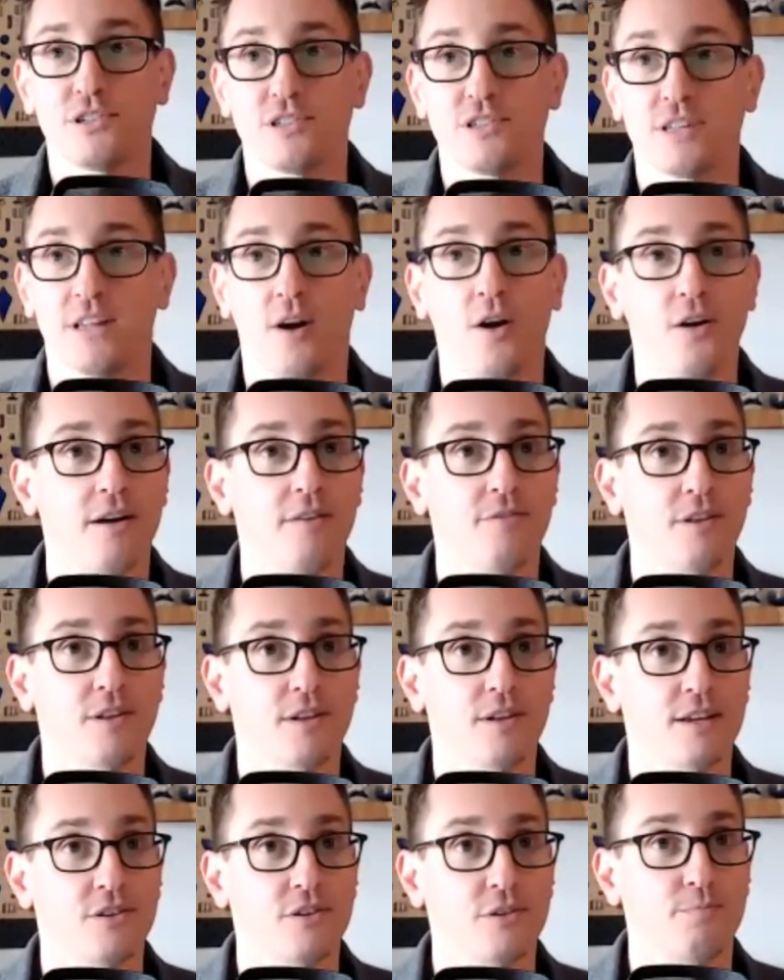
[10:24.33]
that hard, I feel
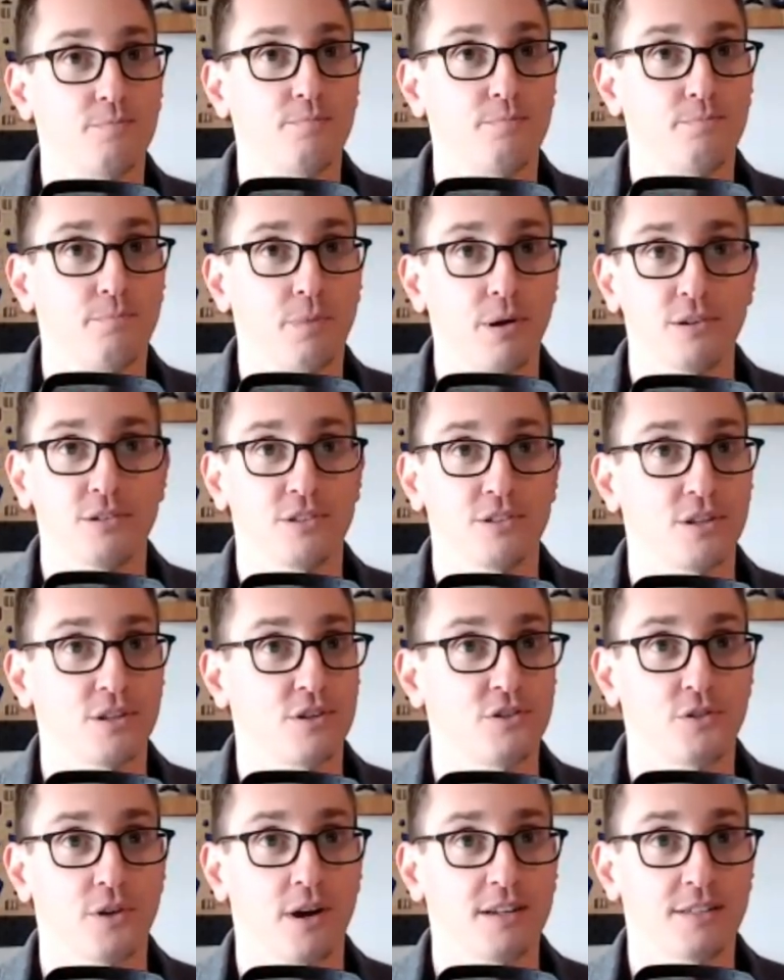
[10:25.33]
like it just burns the
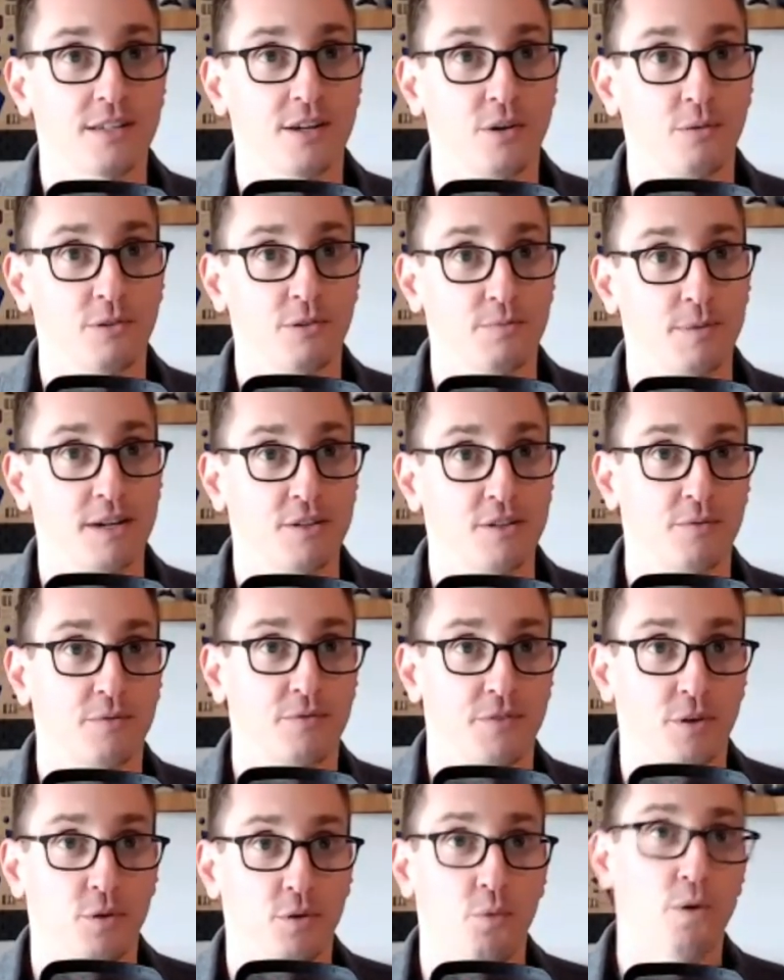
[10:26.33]
trust and almost makes them
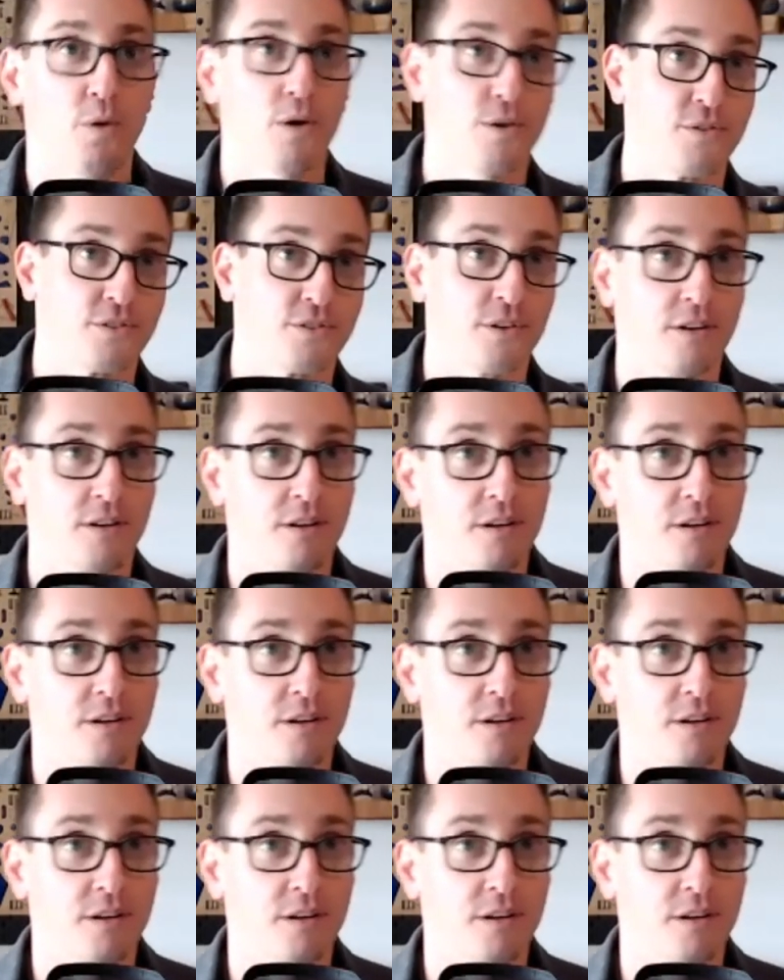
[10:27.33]
feel worse.